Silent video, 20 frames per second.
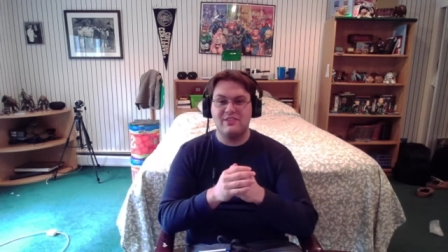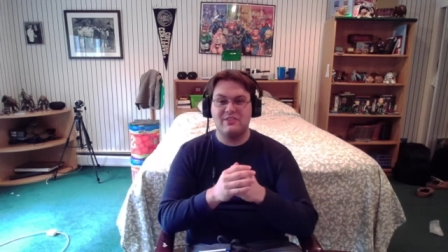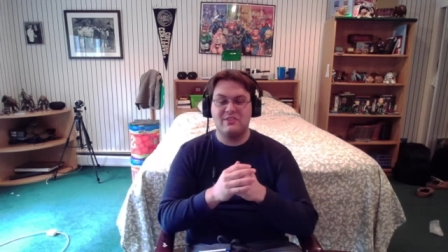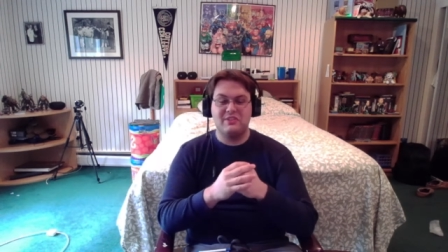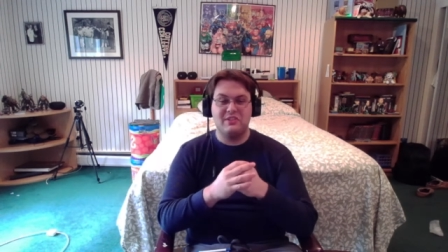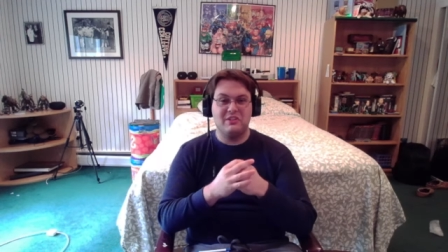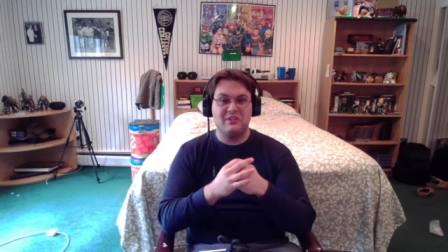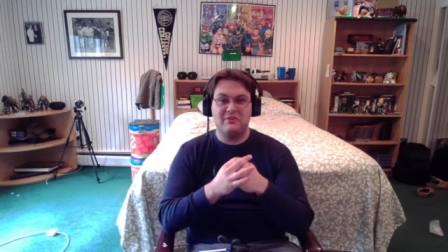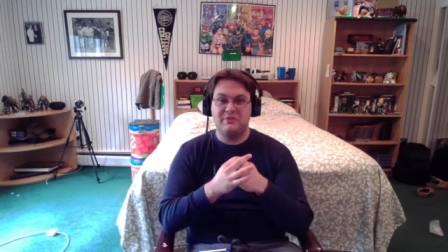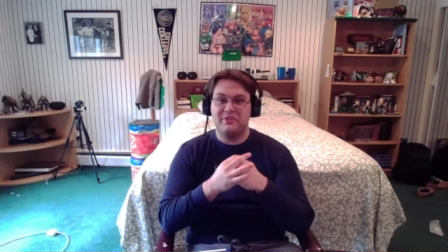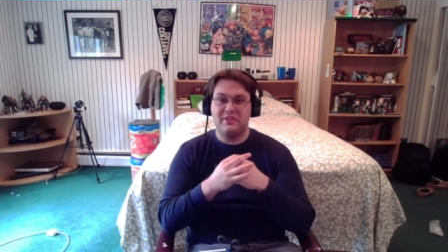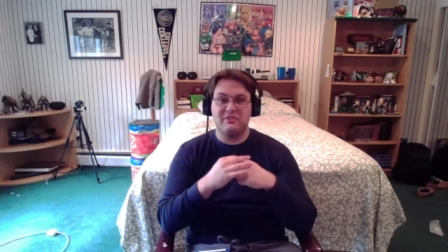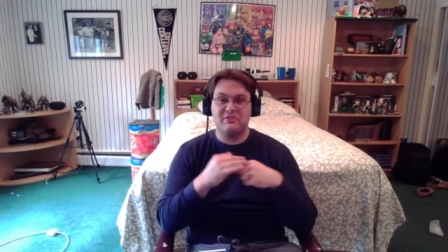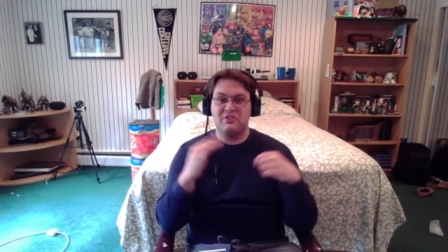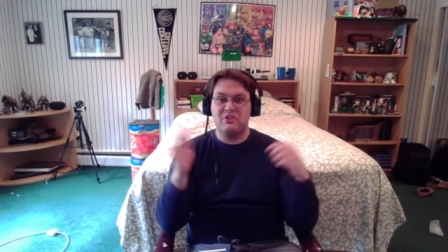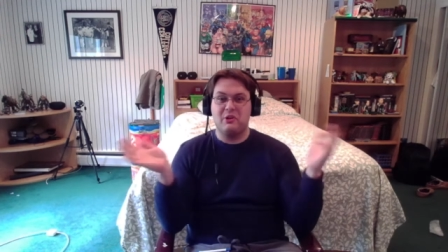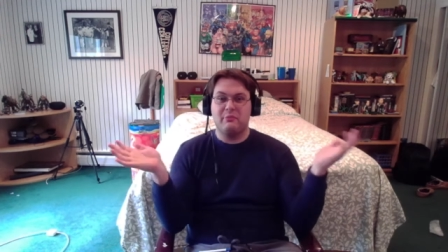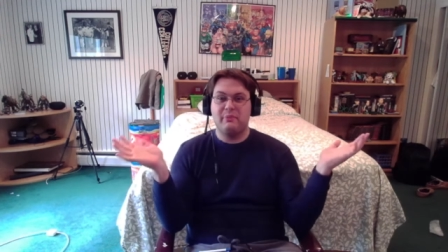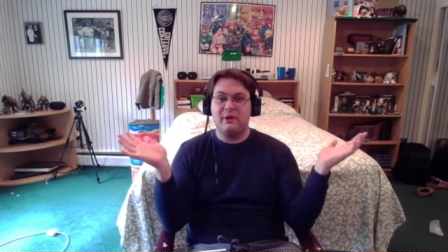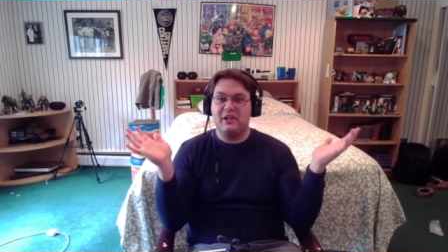so there's
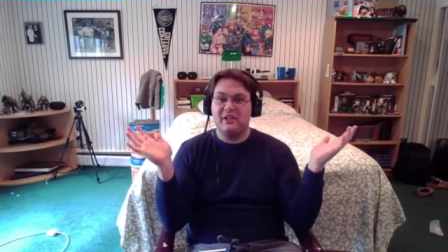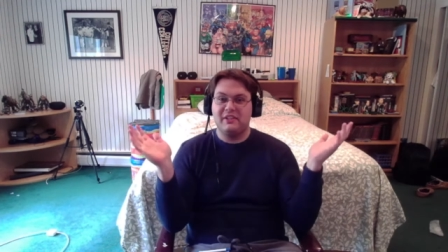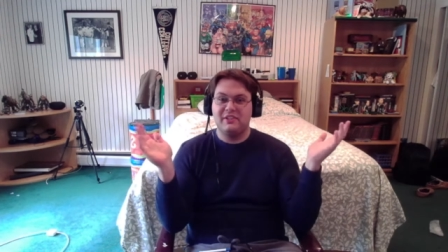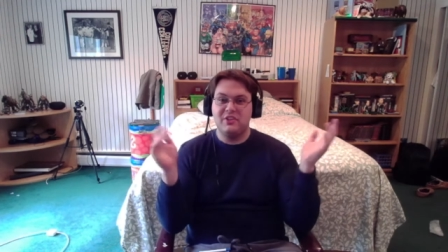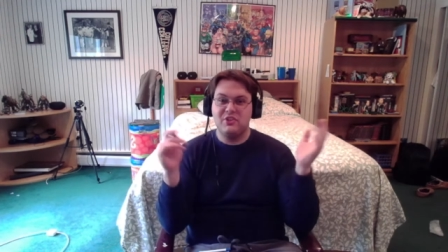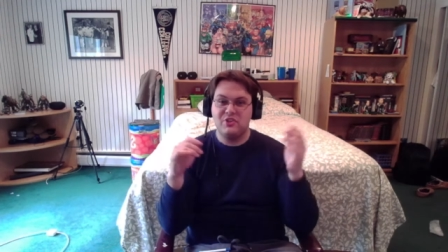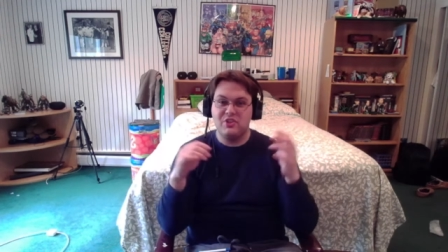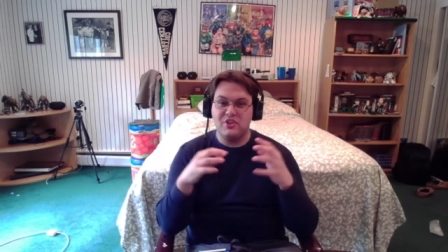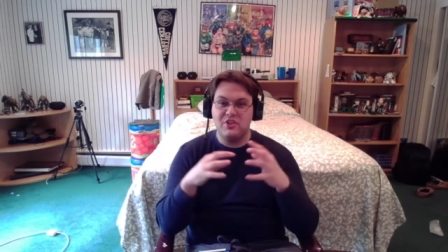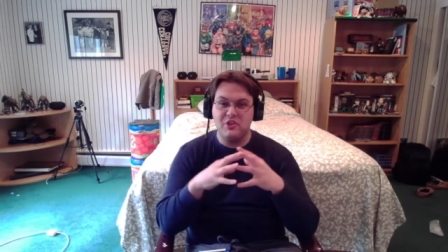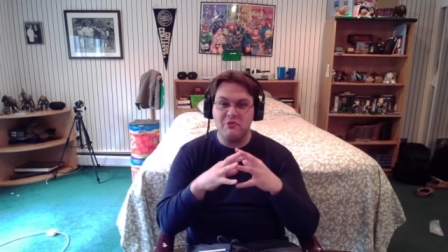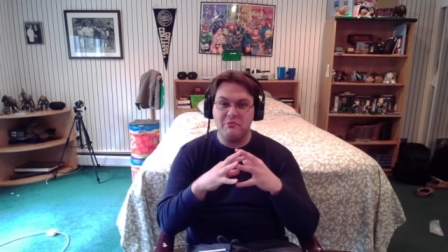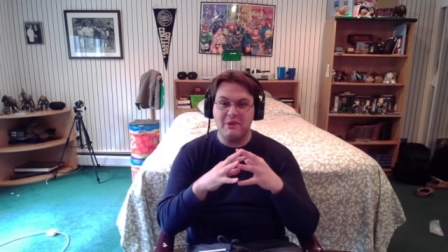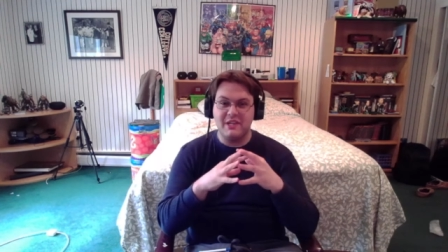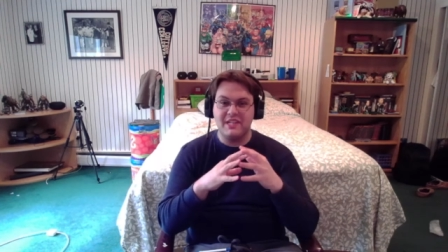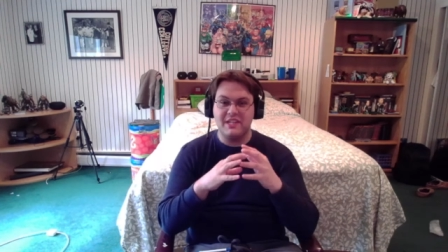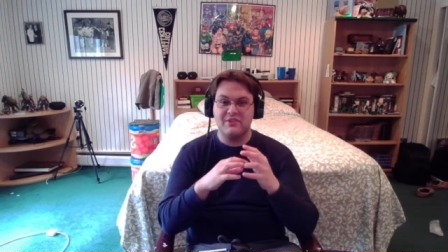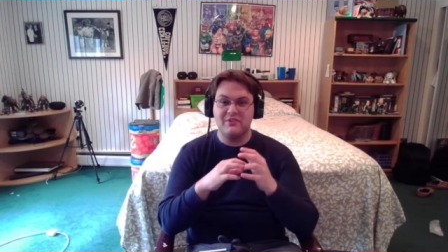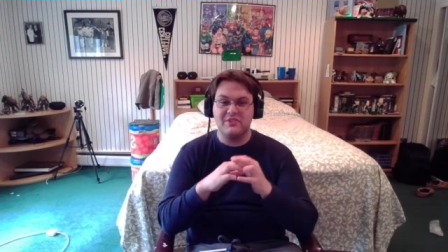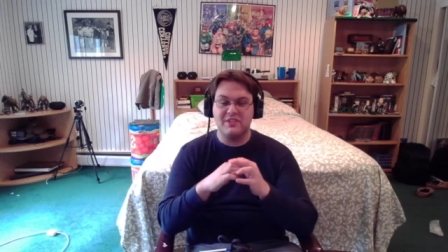no politician human
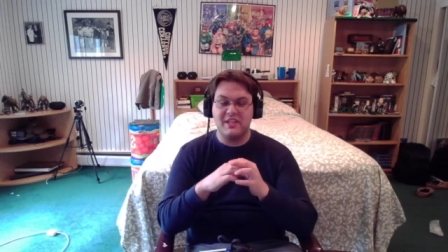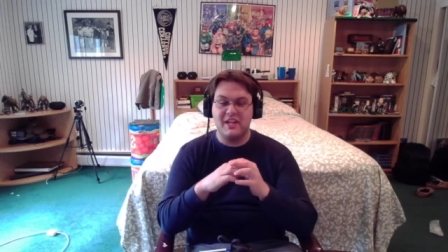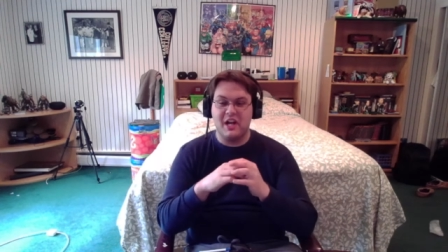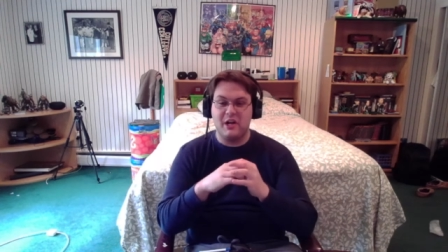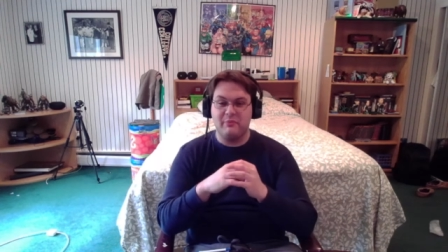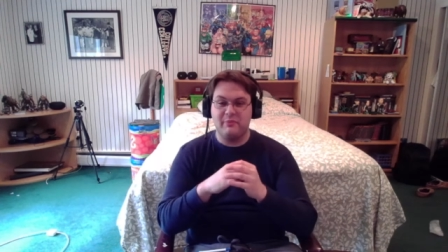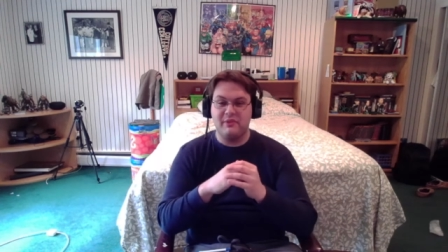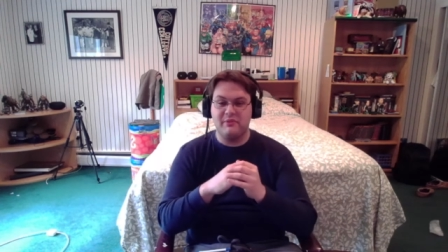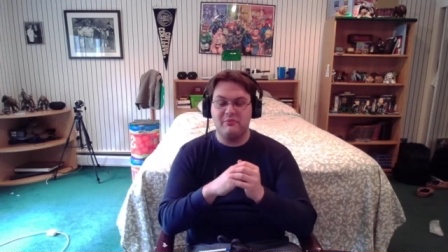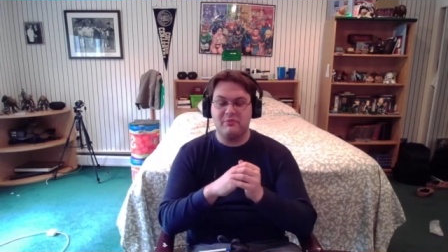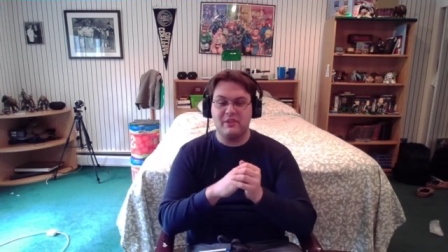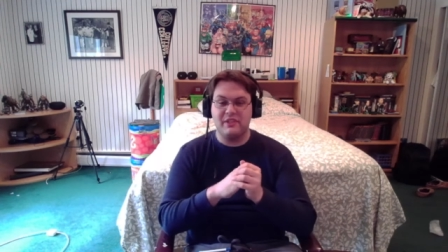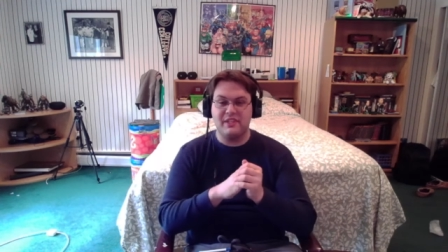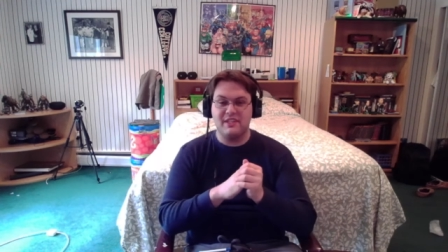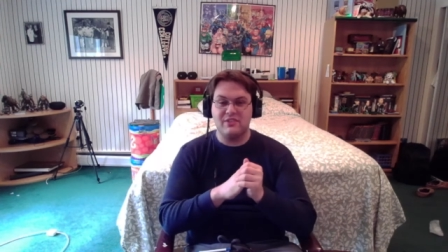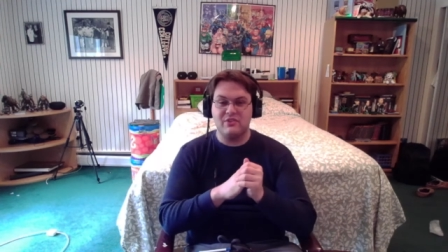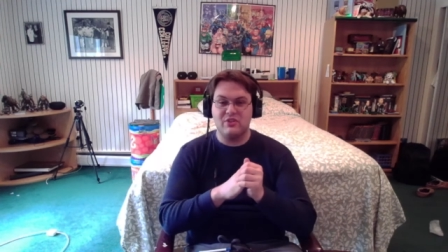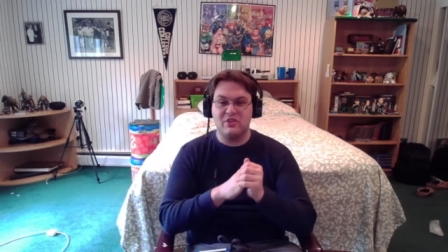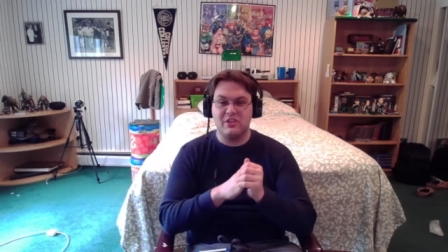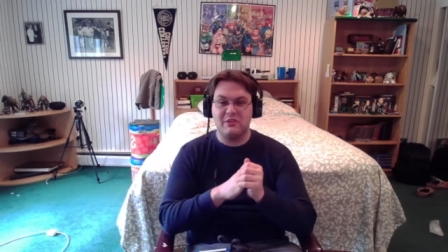gears to help him with
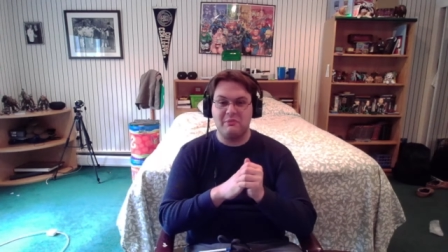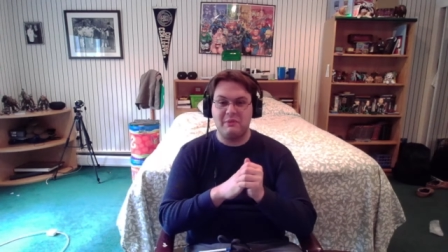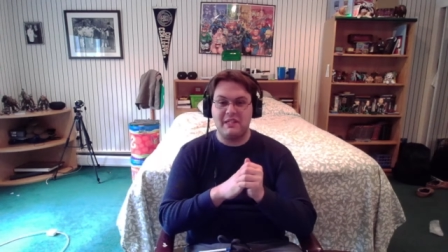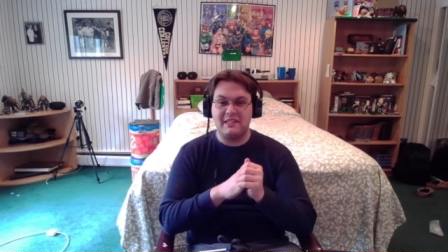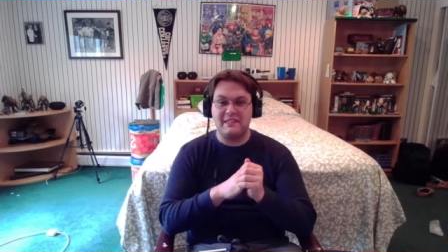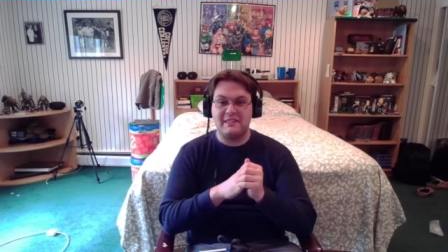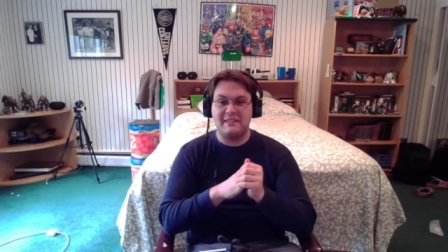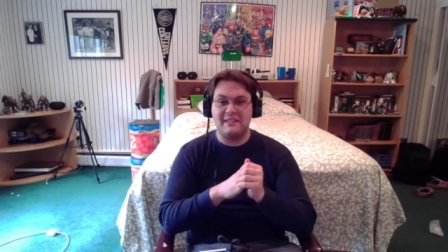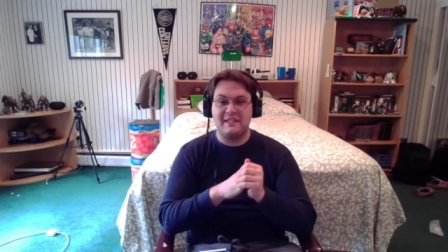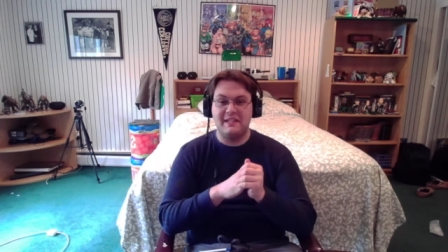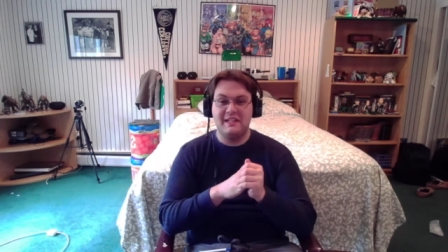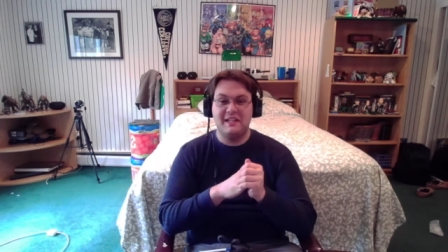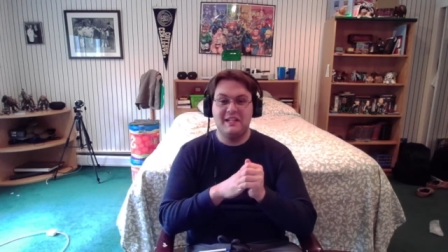his arguments.